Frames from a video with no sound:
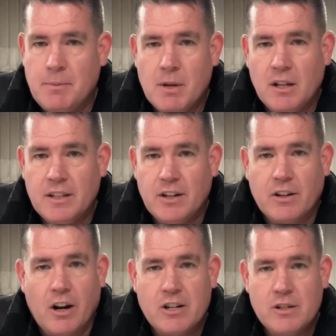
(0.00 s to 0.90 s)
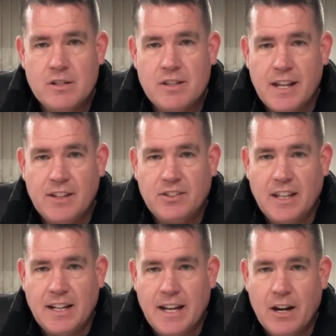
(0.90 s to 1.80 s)
milliliter cartridge that is
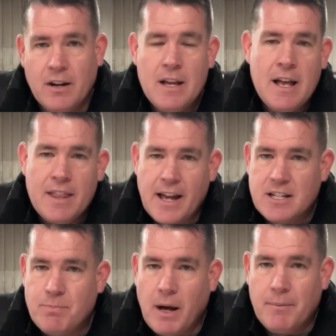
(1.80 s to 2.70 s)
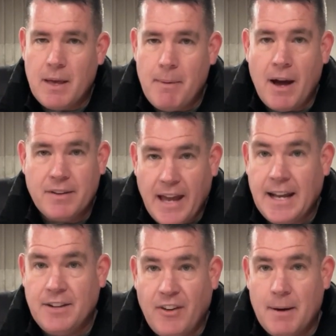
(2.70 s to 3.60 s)
seen here. That's probably about
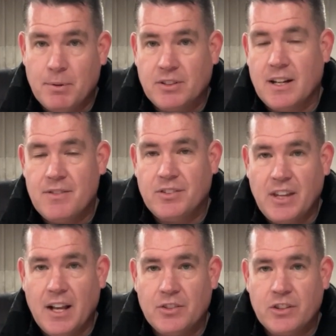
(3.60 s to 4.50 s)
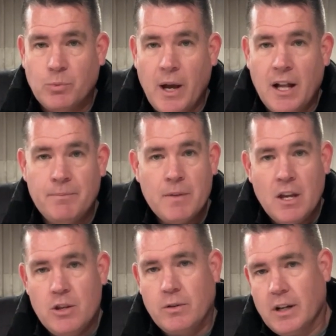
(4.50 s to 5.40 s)
95% of the sales as well.
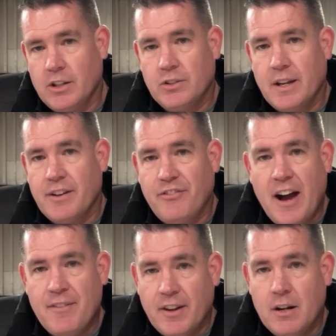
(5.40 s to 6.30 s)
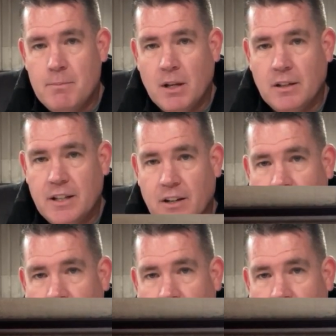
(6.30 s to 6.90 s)
You can also get a 500 milliliter